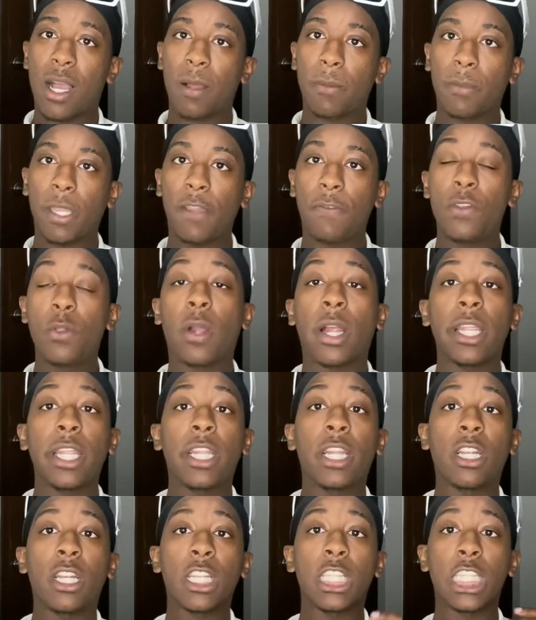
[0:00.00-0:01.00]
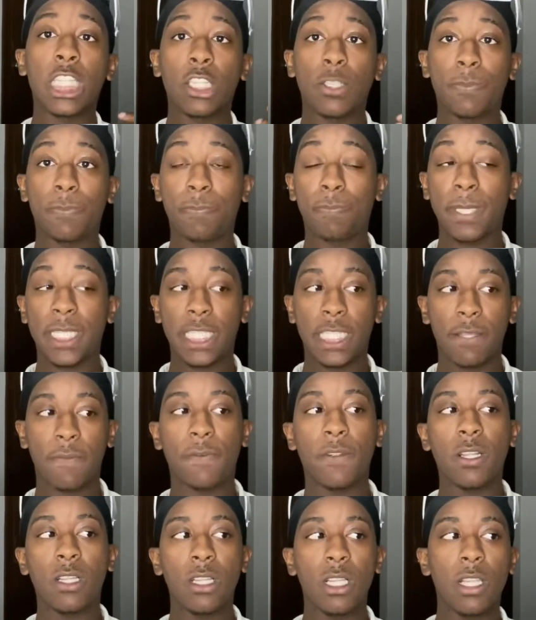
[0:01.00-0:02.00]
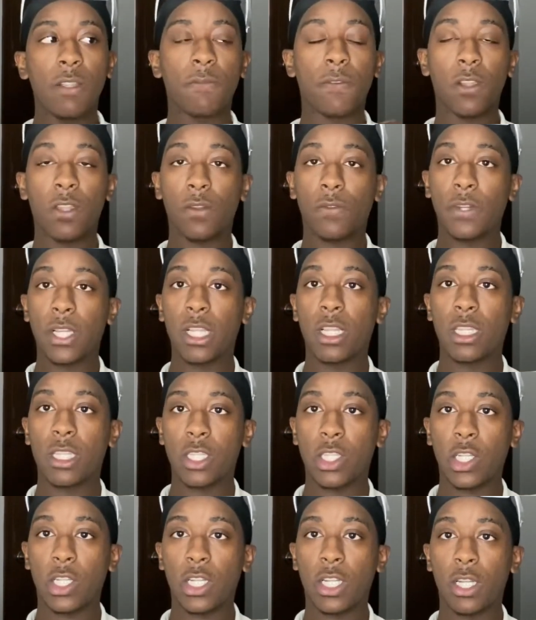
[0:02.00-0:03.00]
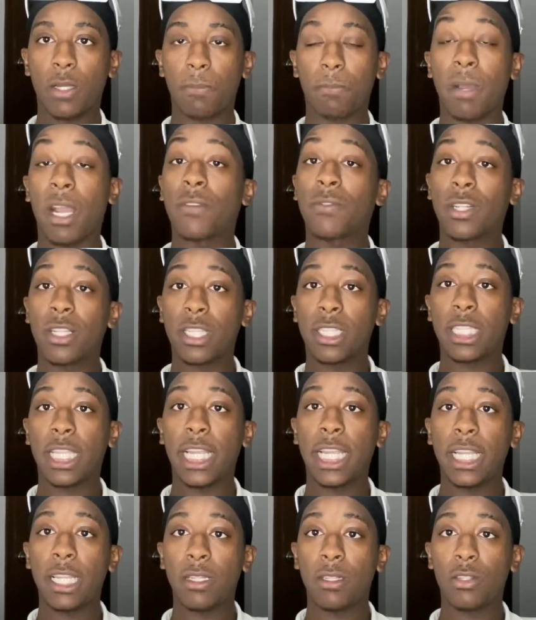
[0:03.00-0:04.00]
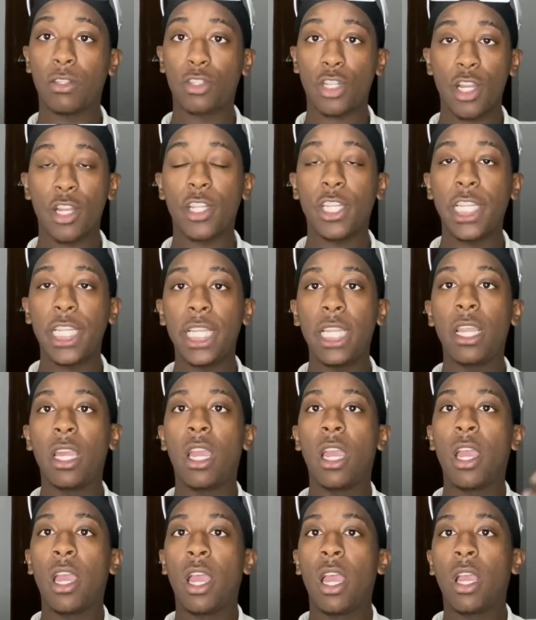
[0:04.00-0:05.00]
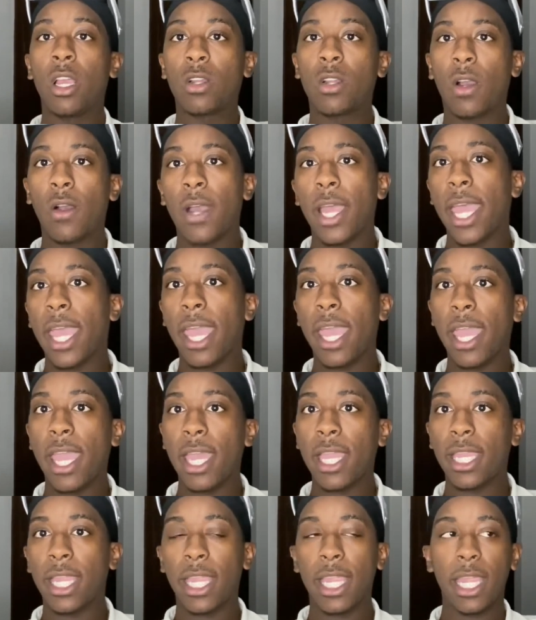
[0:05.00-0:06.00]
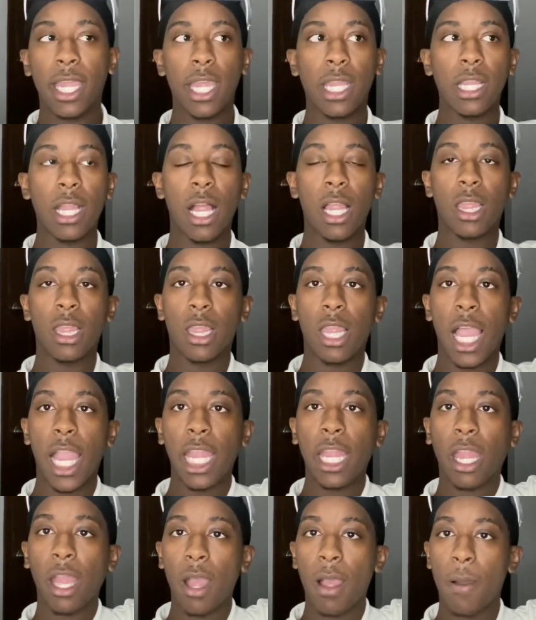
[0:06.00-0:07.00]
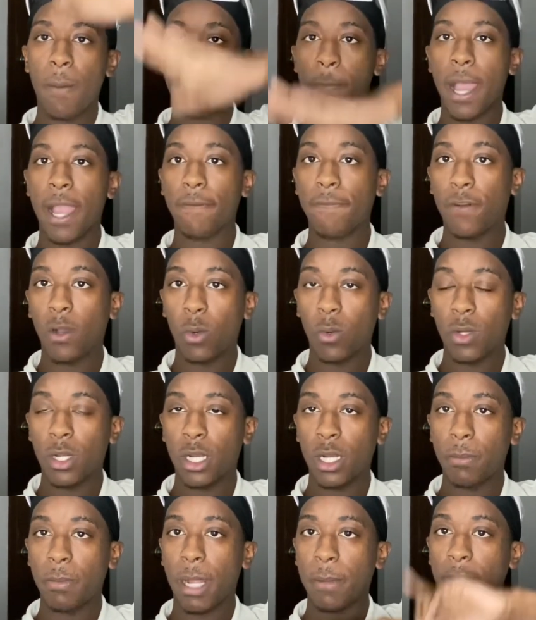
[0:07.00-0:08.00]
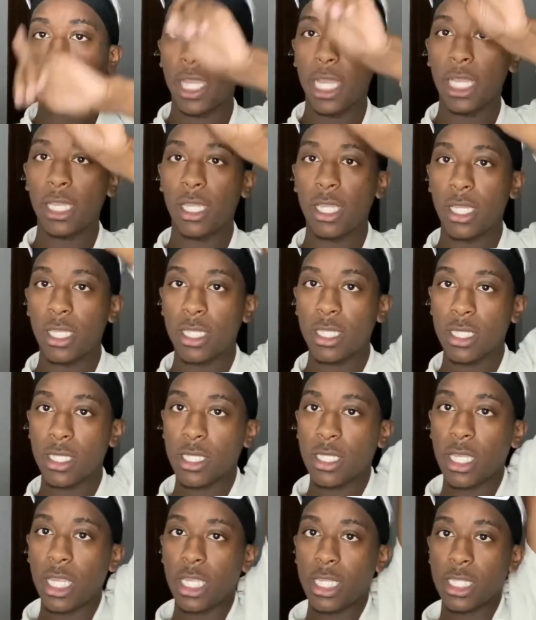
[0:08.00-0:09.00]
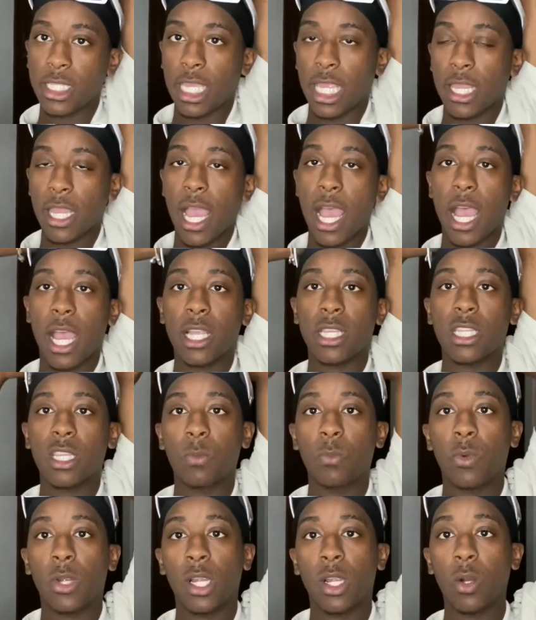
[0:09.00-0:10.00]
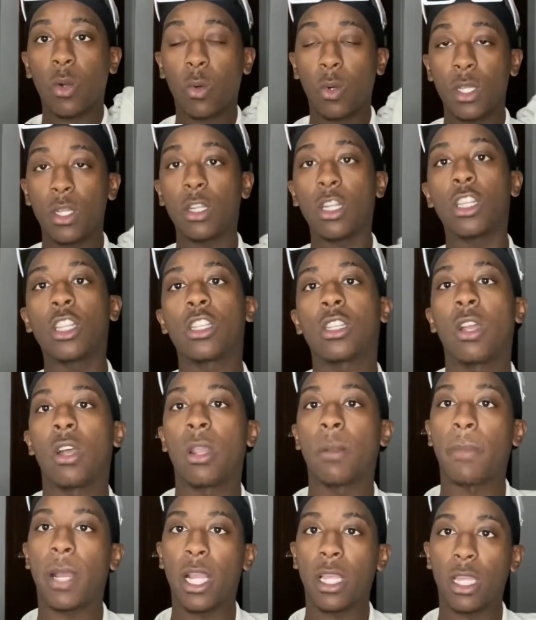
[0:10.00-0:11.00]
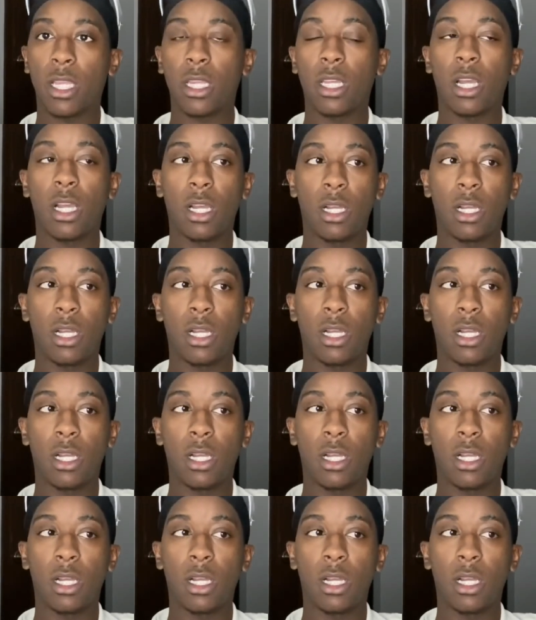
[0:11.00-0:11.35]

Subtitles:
If you are here specifically for the realtor, my real estate journey, go ahead and like my folder, my playlist. It's in the eye somewhere, or you could just go to my